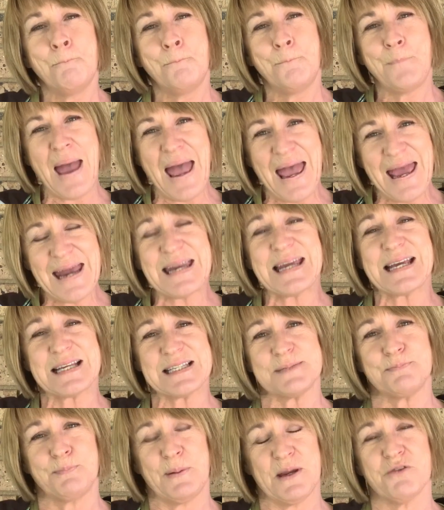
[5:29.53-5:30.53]
Bad
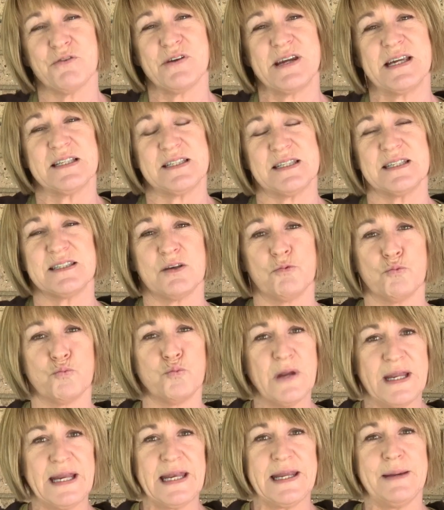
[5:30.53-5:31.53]
experiences are
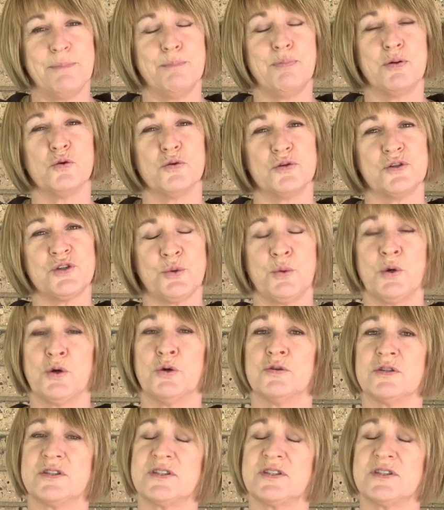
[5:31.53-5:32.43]
really important to a horse.